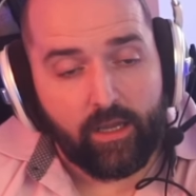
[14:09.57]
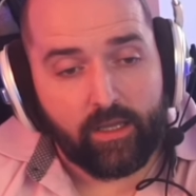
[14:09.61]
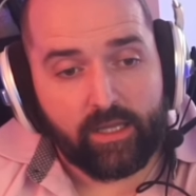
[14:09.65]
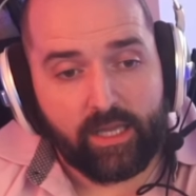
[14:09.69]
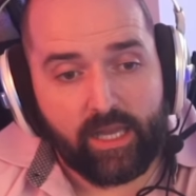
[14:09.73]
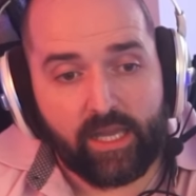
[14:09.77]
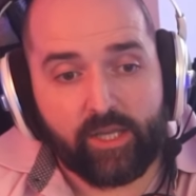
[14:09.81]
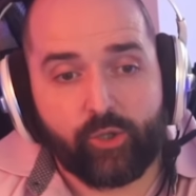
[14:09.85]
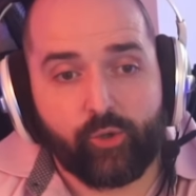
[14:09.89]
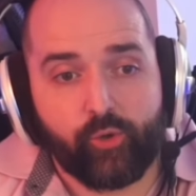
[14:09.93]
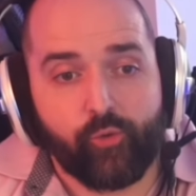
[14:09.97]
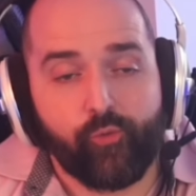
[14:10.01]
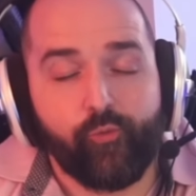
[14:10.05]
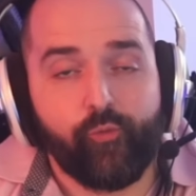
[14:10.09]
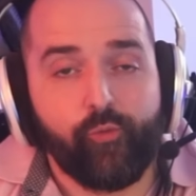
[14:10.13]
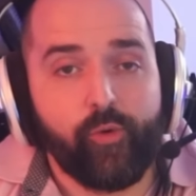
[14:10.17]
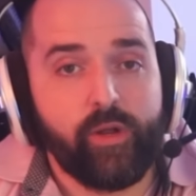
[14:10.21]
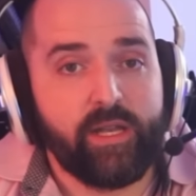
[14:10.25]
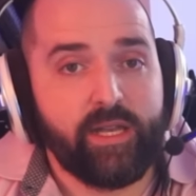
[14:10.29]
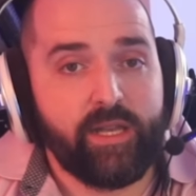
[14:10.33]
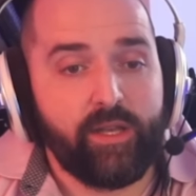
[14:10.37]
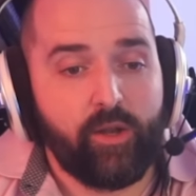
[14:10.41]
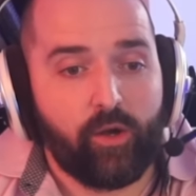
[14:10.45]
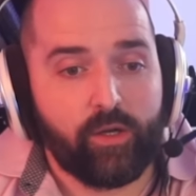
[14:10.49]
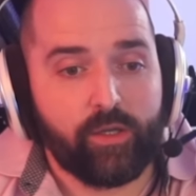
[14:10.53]
gets you a
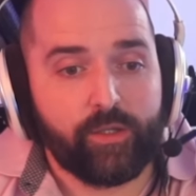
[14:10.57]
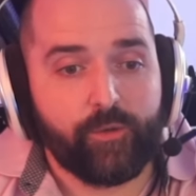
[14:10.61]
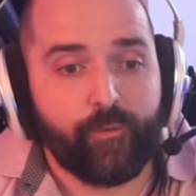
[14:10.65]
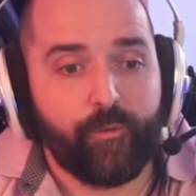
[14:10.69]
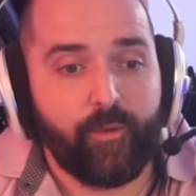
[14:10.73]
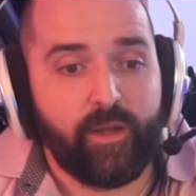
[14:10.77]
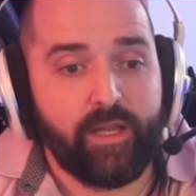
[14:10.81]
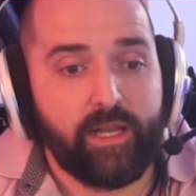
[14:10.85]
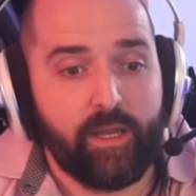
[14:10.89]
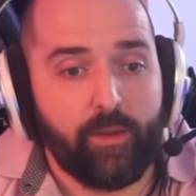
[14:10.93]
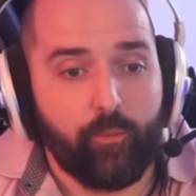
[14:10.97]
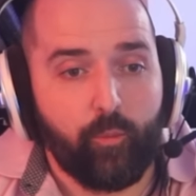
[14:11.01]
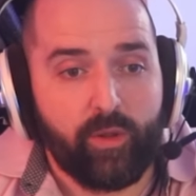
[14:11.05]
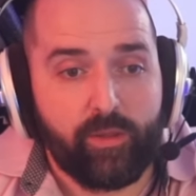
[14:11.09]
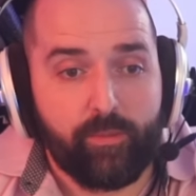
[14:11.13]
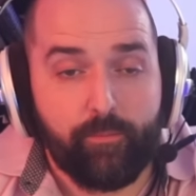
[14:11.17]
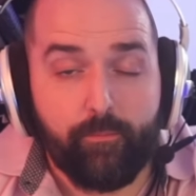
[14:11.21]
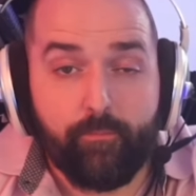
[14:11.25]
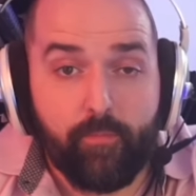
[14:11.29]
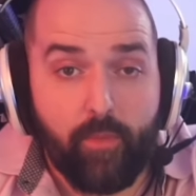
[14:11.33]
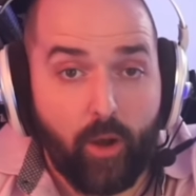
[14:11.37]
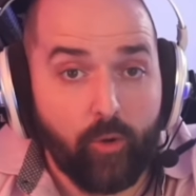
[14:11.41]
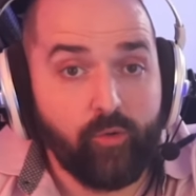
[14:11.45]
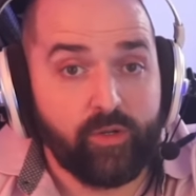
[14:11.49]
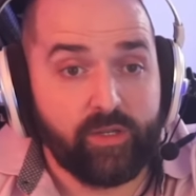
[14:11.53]
really nice feeling with
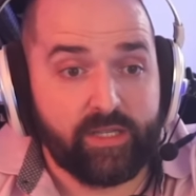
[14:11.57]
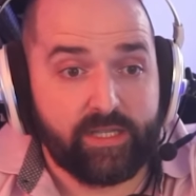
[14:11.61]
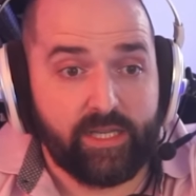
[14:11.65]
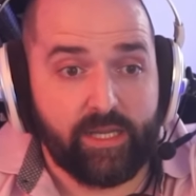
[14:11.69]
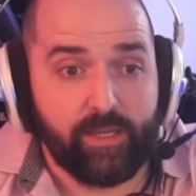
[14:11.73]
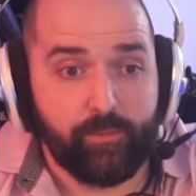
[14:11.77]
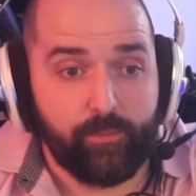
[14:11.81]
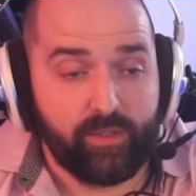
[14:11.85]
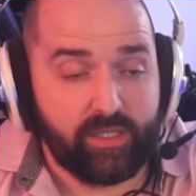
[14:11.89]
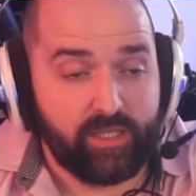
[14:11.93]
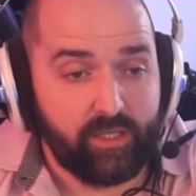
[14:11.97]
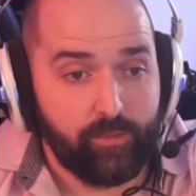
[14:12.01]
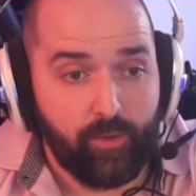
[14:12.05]
most sims,